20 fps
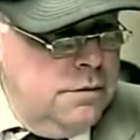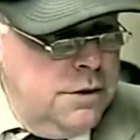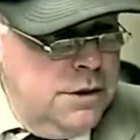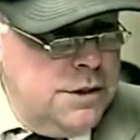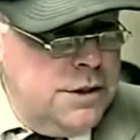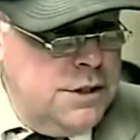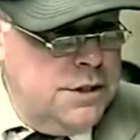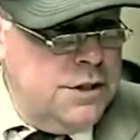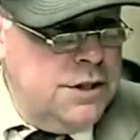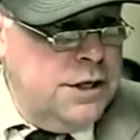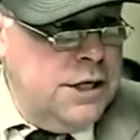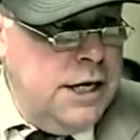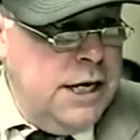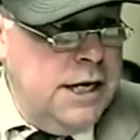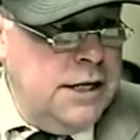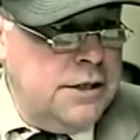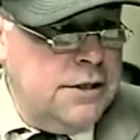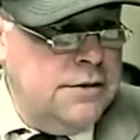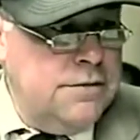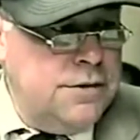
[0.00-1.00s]
this is an
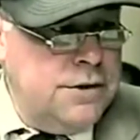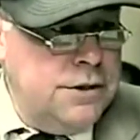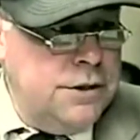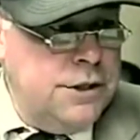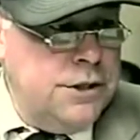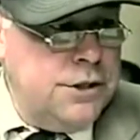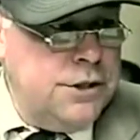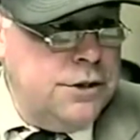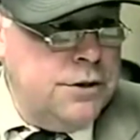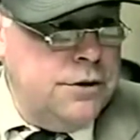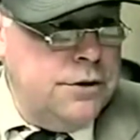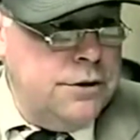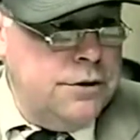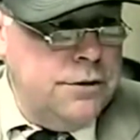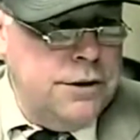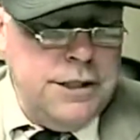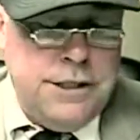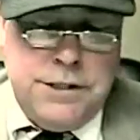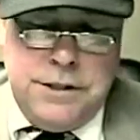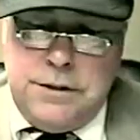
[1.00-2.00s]
act of sedition or
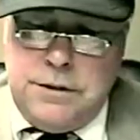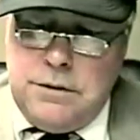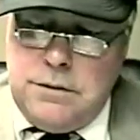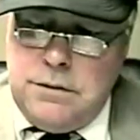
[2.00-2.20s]
treason.